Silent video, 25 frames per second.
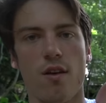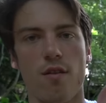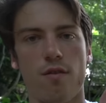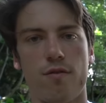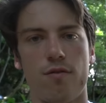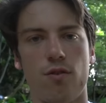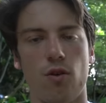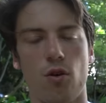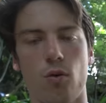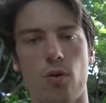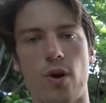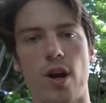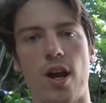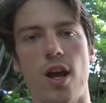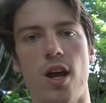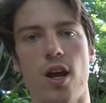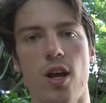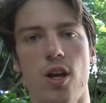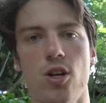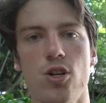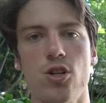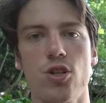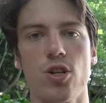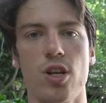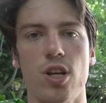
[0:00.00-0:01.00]
full
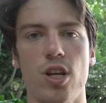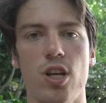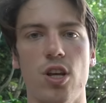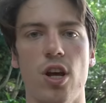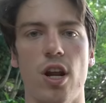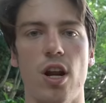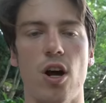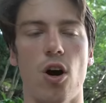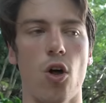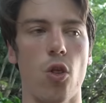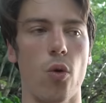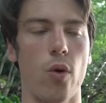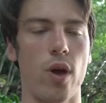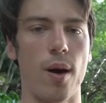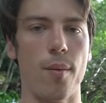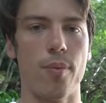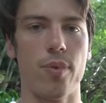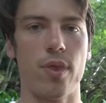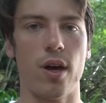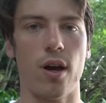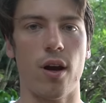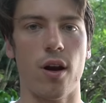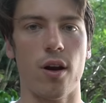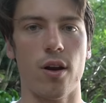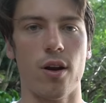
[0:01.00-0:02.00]
range and get all the way
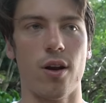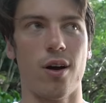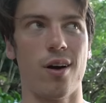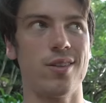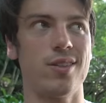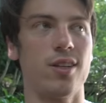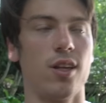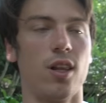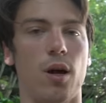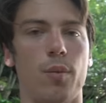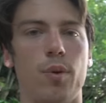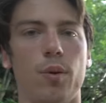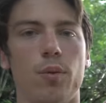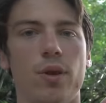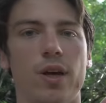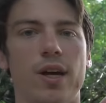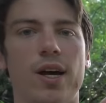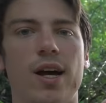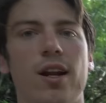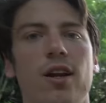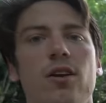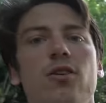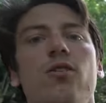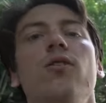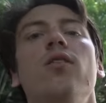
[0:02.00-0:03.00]
up there. You know, I see a lot of people that
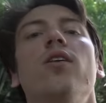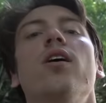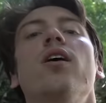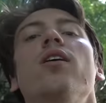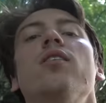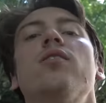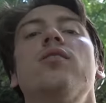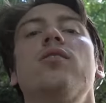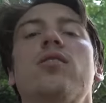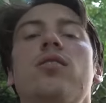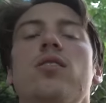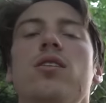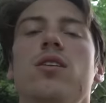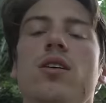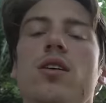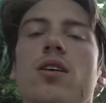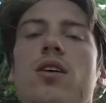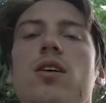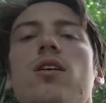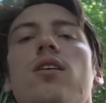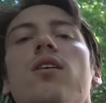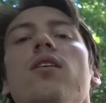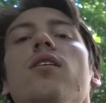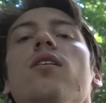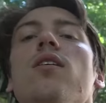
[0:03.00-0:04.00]
kind of do this.
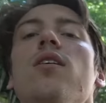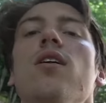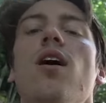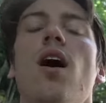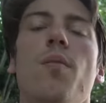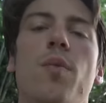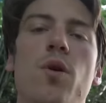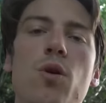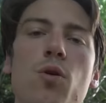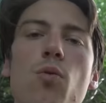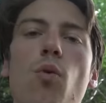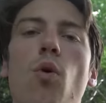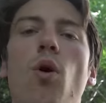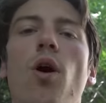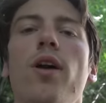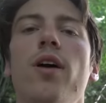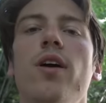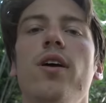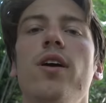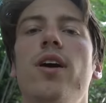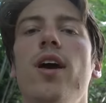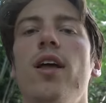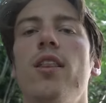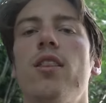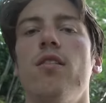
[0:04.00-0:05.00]
I mean, you
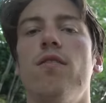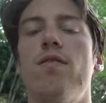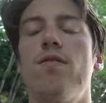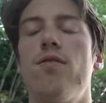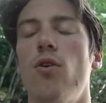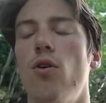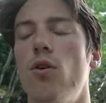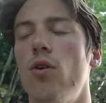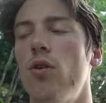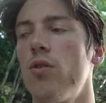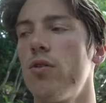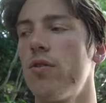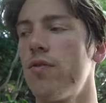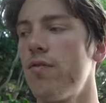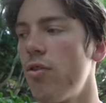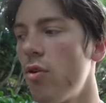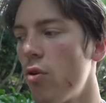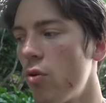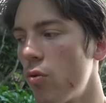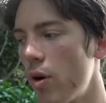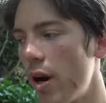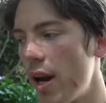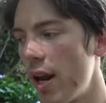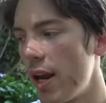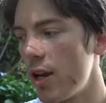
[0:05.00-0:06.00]
want to get the full
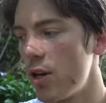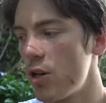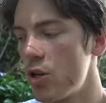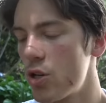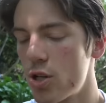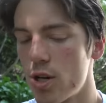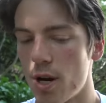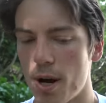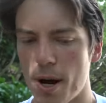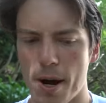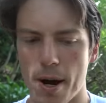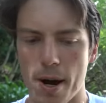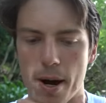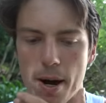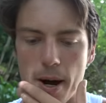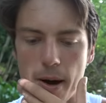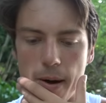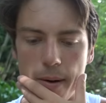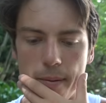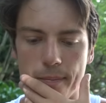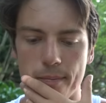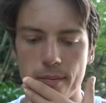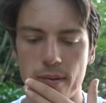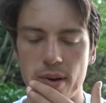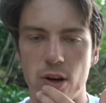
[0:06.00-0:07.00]
full range.
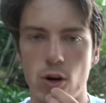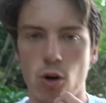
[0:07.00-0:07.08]
Um,